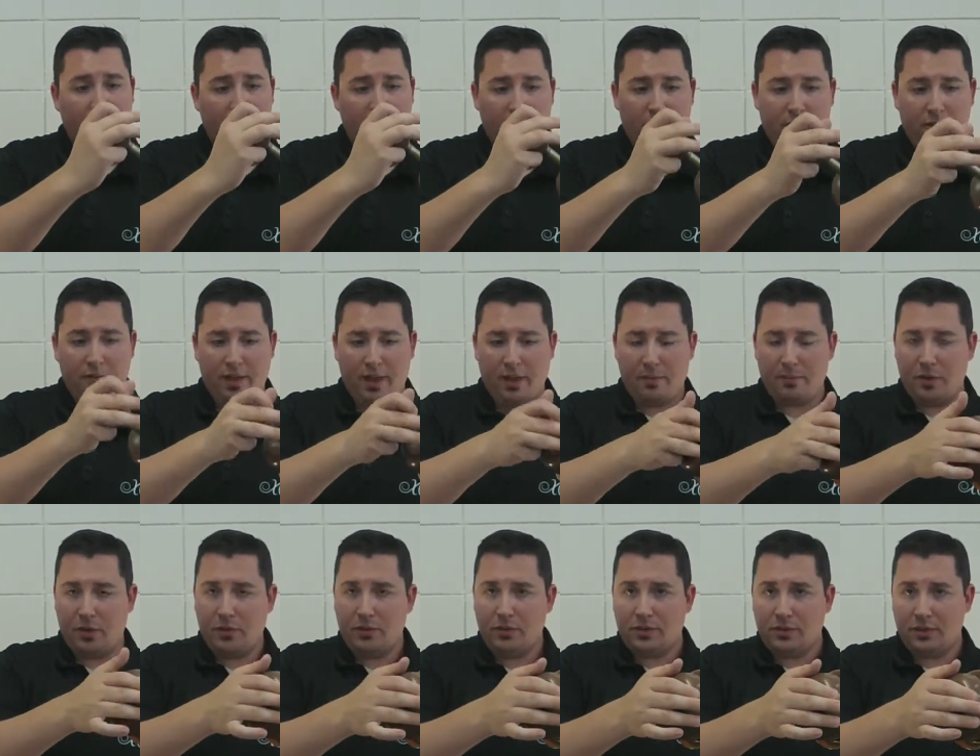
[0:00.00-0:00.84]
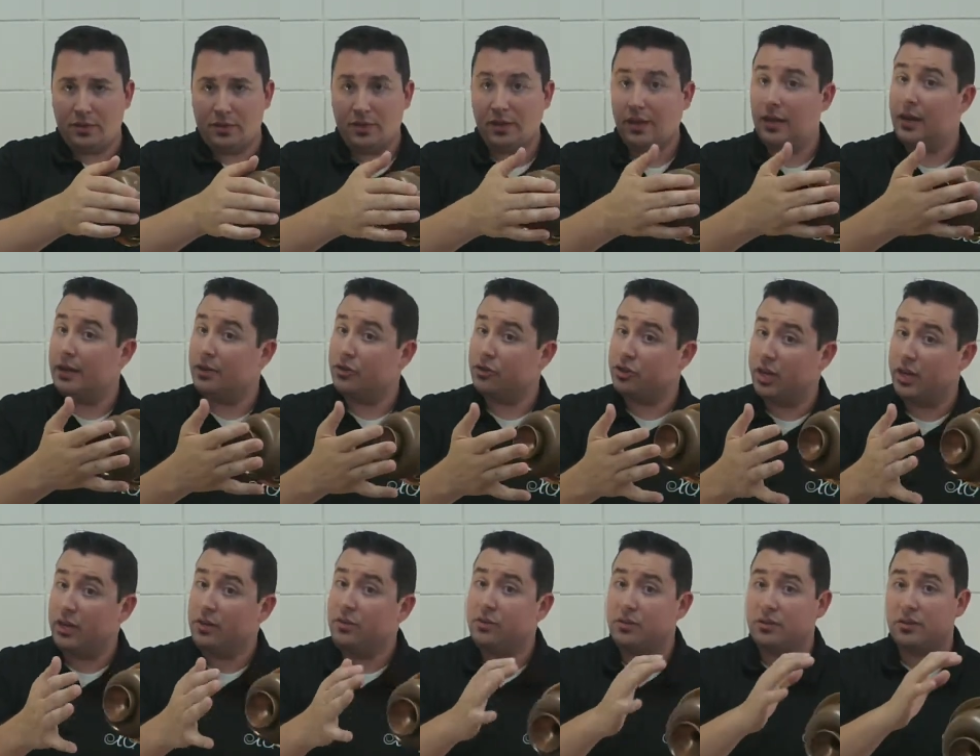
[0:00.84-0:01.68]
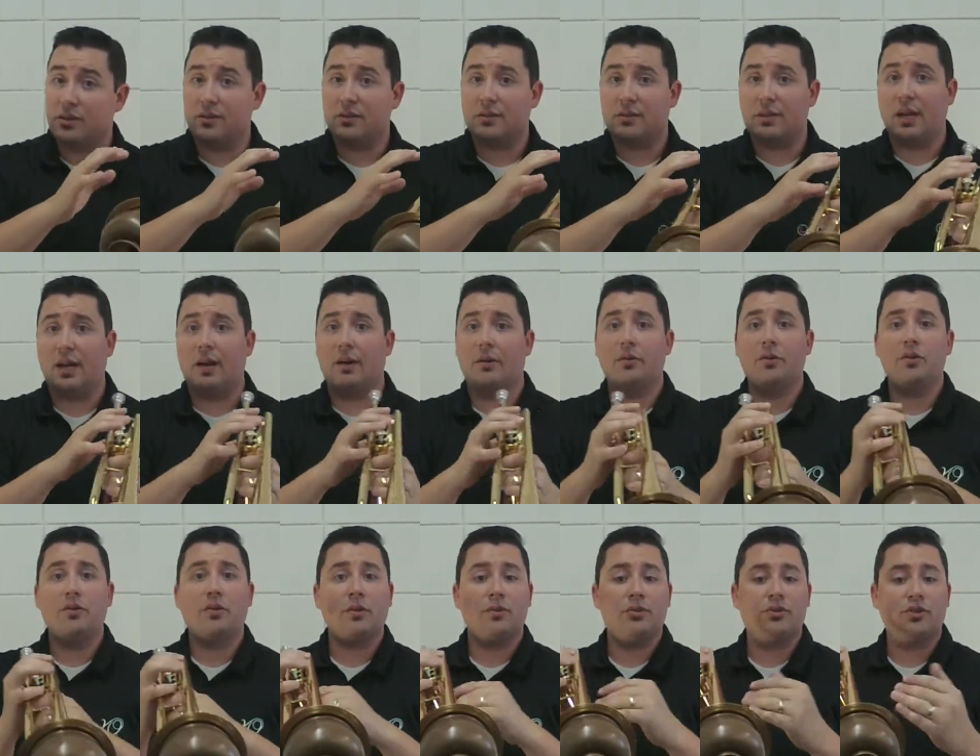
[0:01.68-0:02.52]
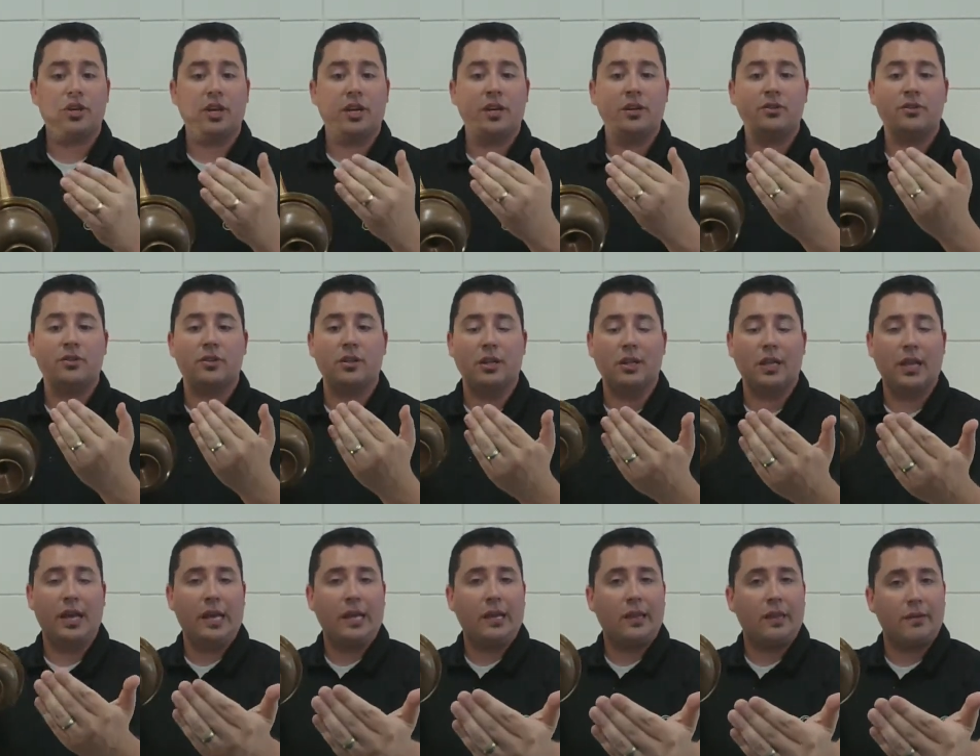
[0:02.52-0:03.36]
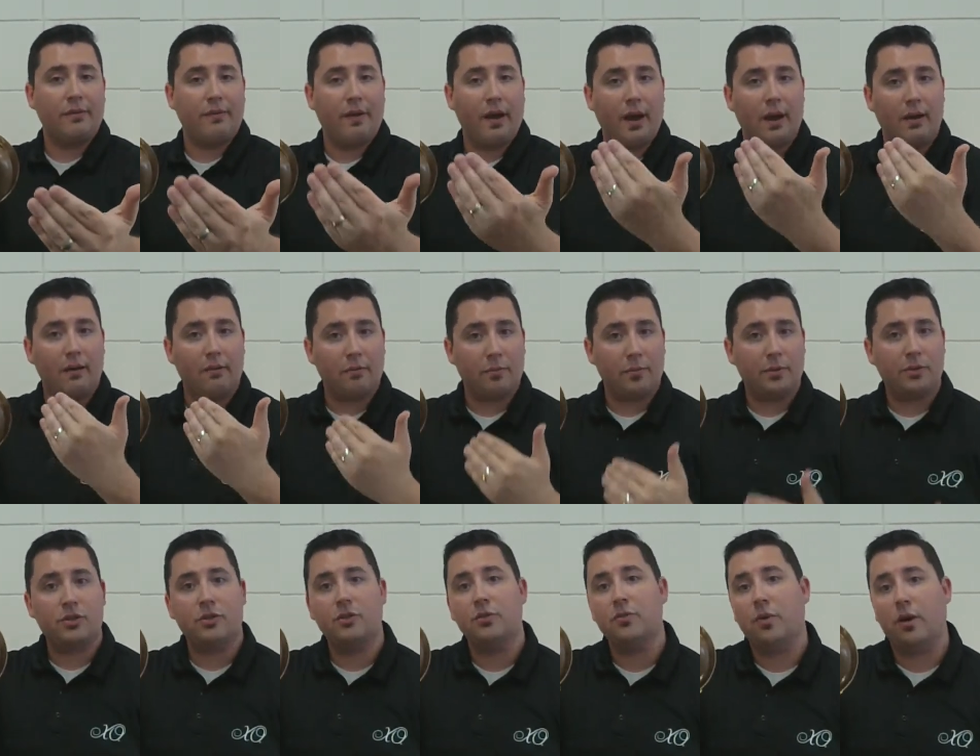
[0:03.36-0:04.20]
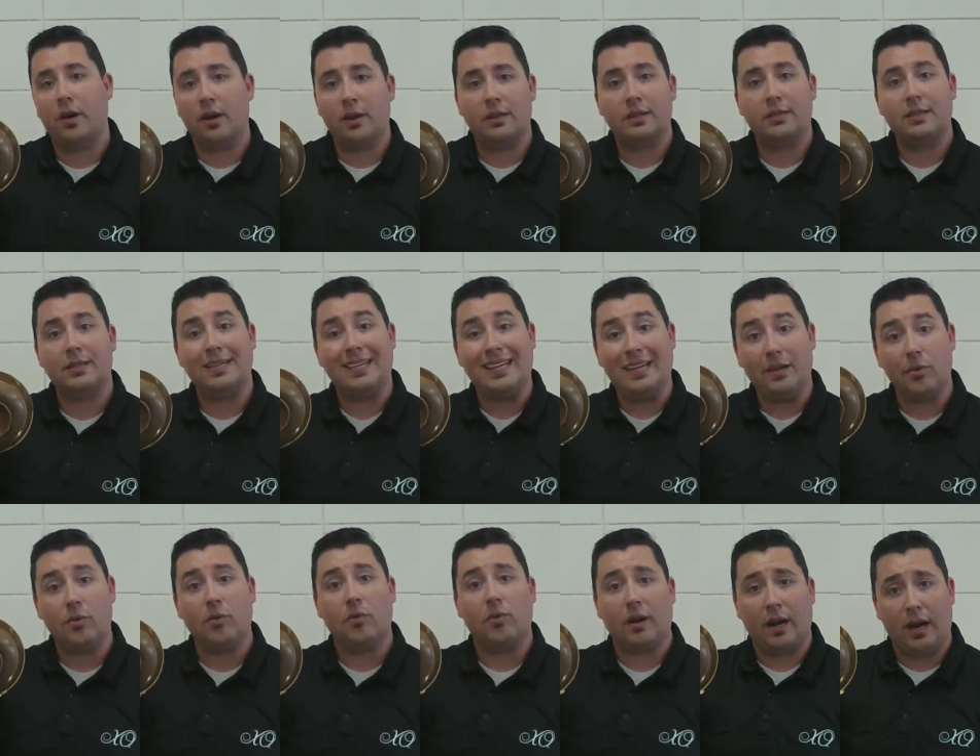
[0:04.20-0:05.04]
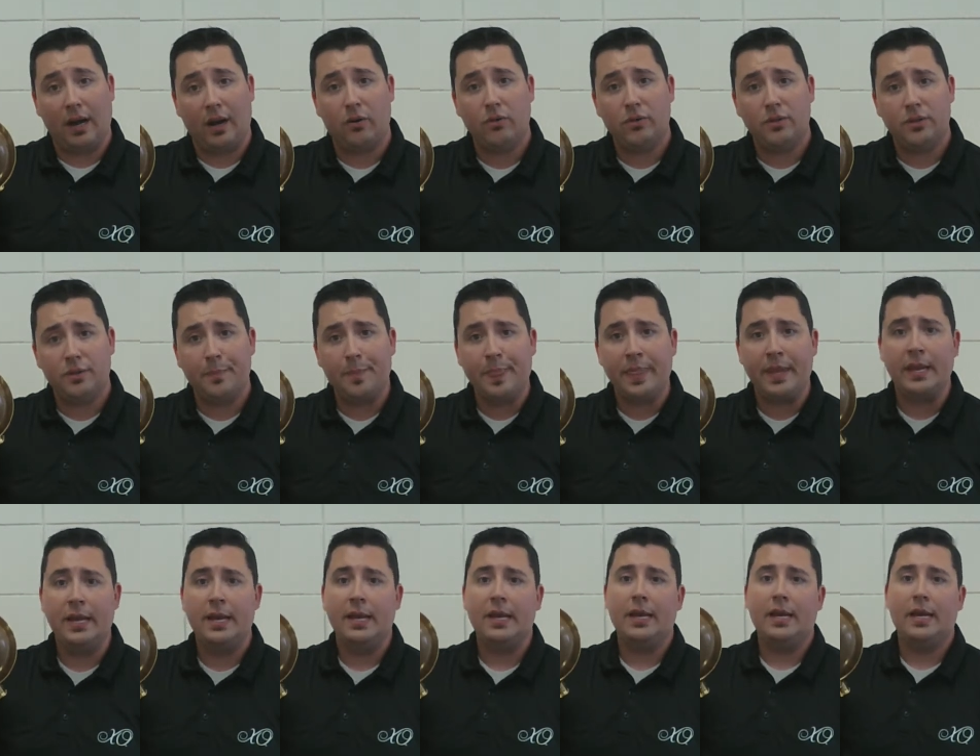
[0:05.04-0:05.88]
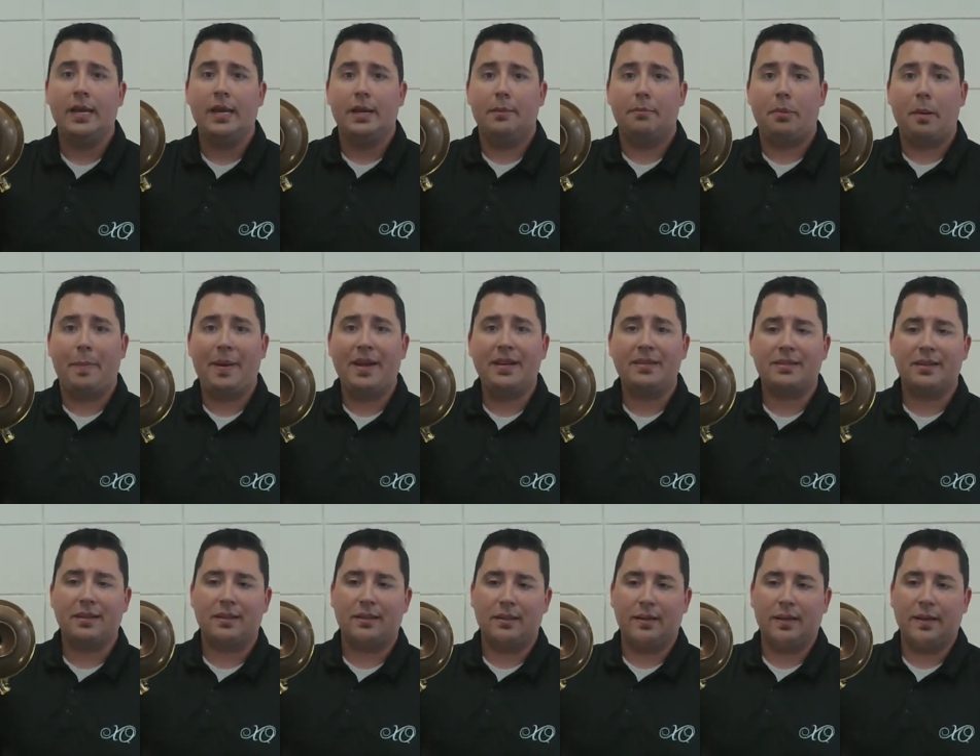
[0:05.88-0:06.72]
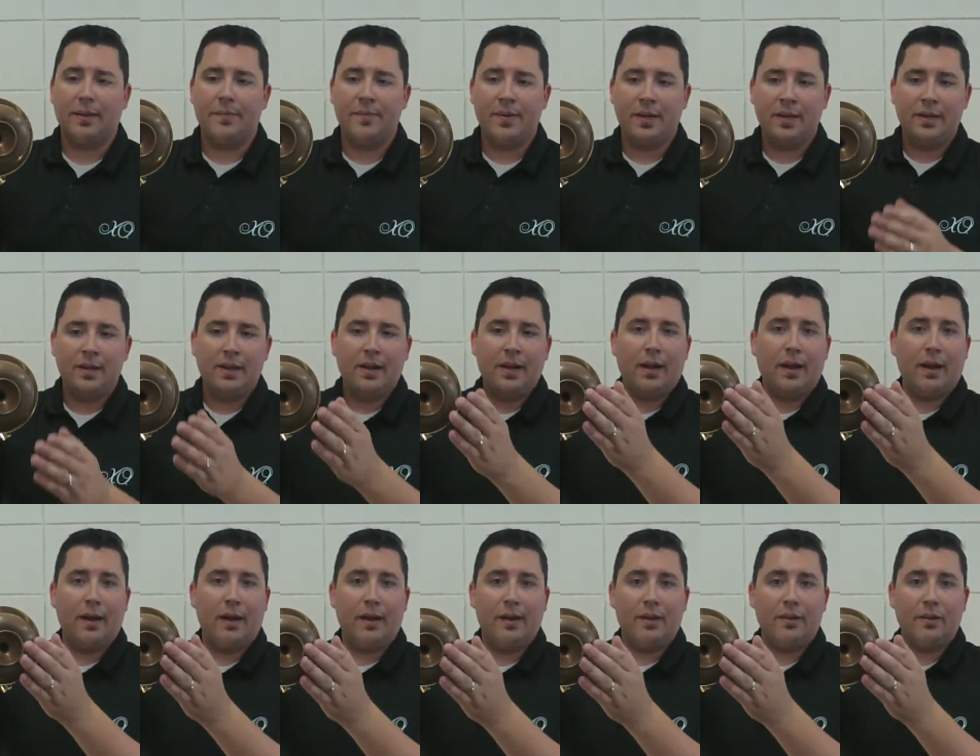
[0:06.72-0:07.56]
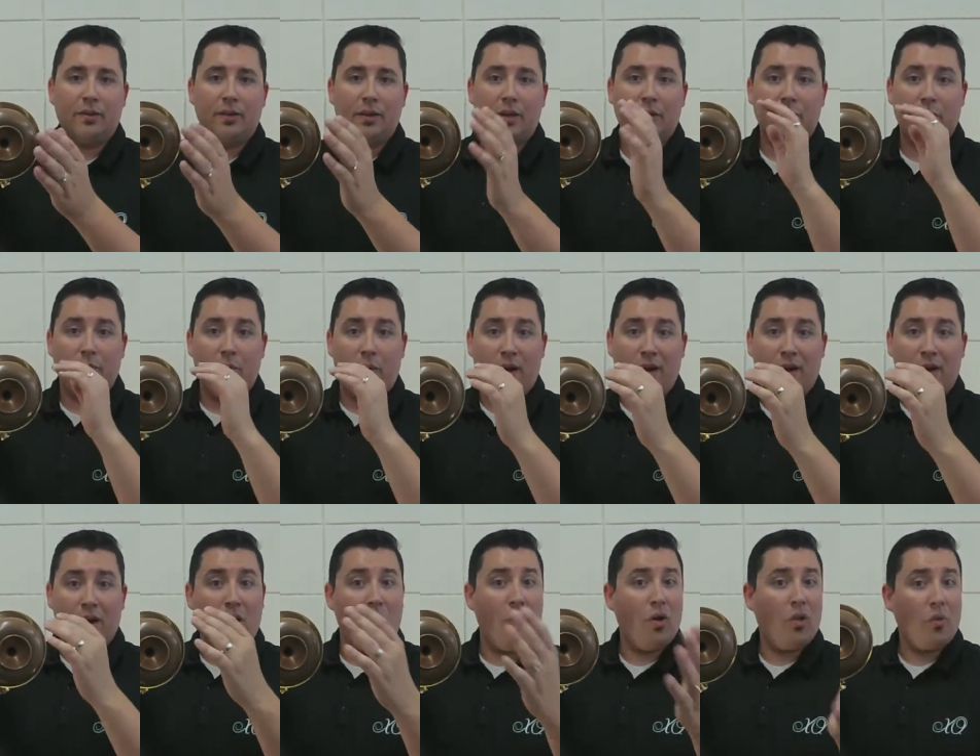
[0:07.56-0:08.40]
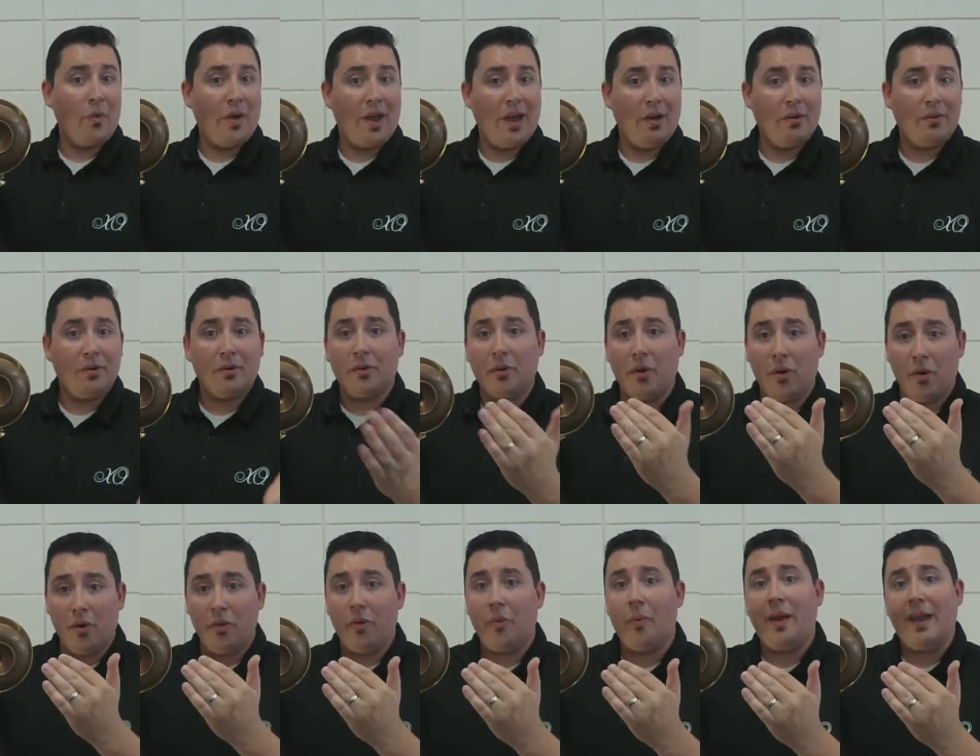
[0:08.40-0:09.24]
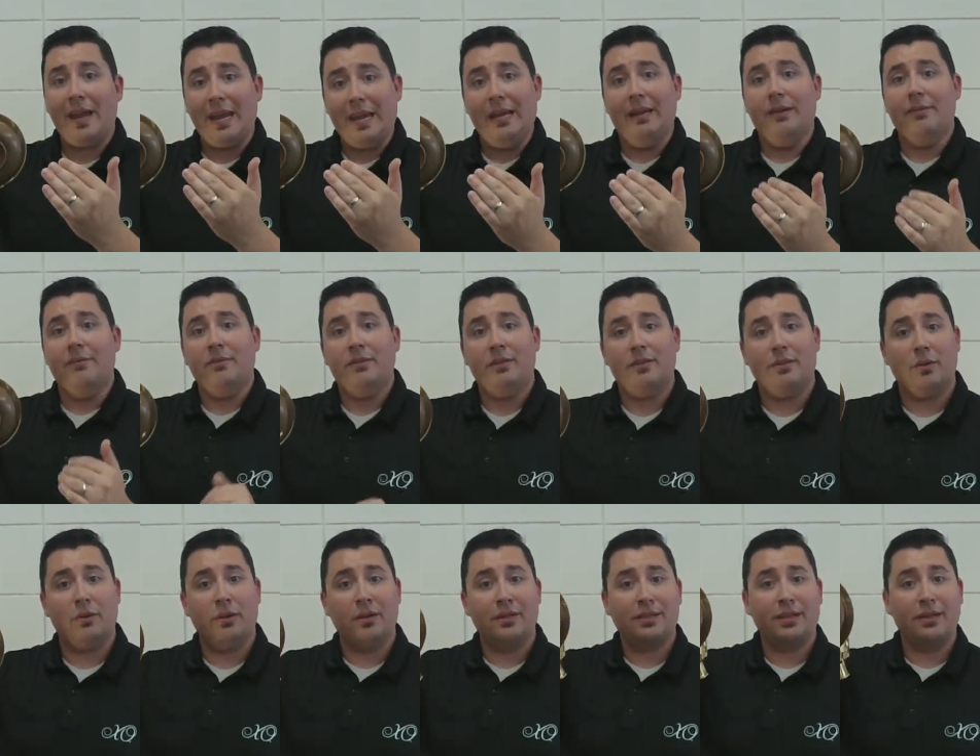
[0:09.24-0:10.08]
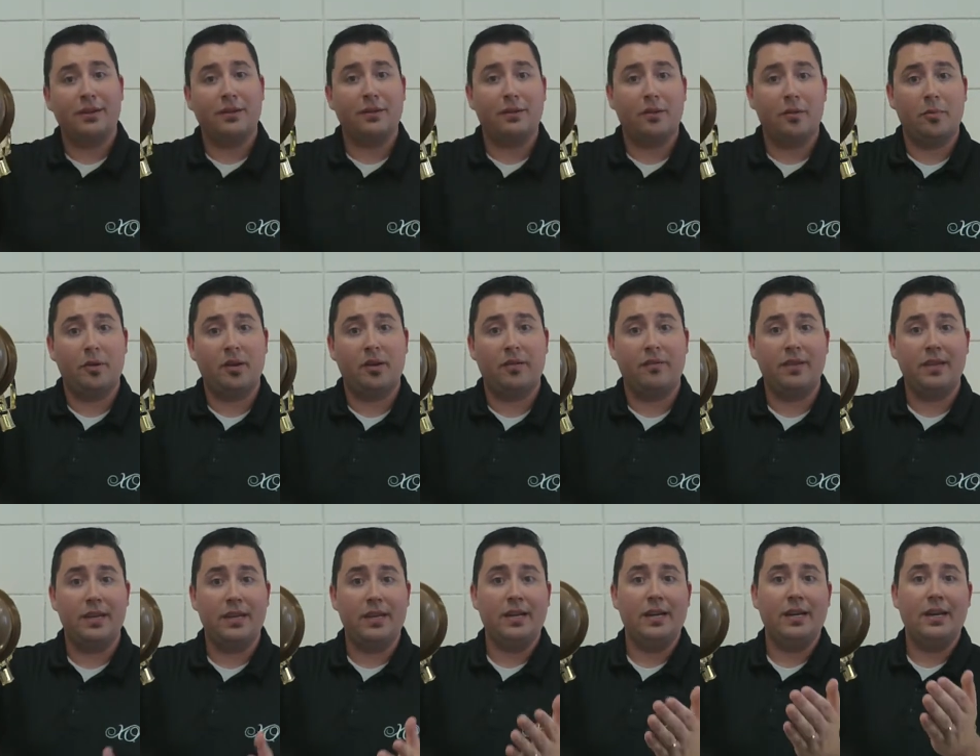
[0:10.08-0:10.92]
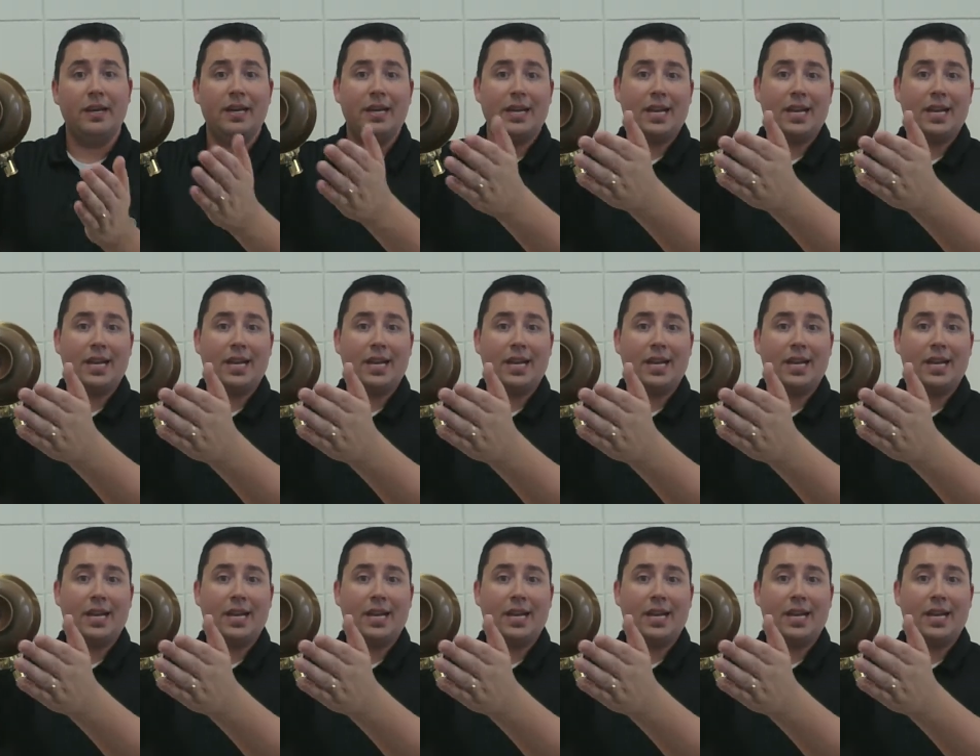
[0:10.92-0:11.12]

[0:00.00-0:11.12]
of that mute, and it changes the sound. You can change the length of however much you want it in or out. But basically, you'll either want it all the way out or all the way in. So let's hear a little bit of the